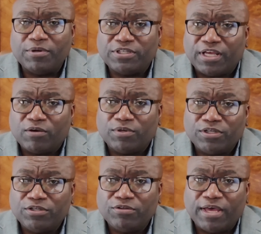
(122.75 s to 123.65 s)
much
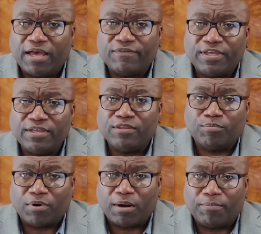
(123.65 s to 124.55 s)
equity do you have in the
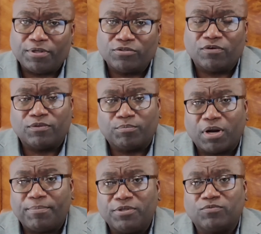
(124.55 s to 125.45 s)
property. So if the
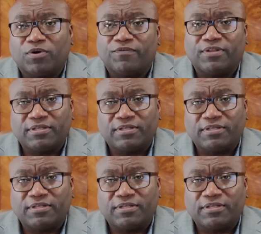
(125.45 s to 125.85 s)
property is worth,